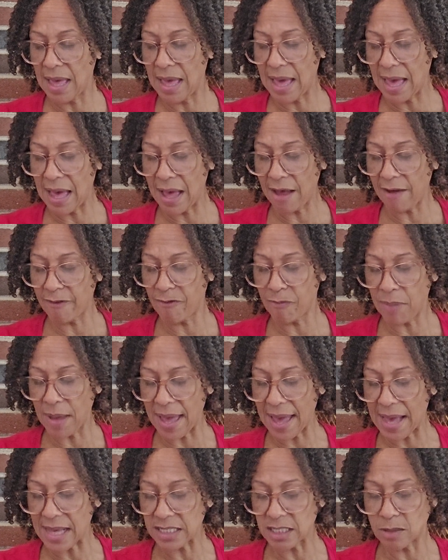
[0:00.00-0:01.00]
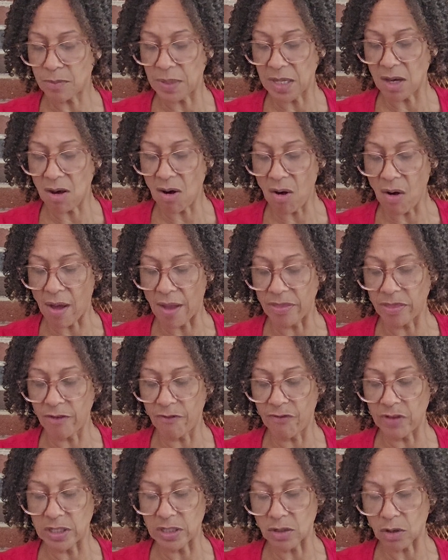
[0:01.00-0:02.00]
have passed beyond the
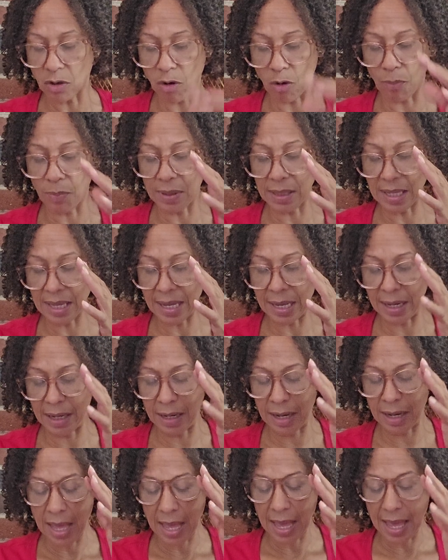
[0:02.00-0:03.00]
physical plane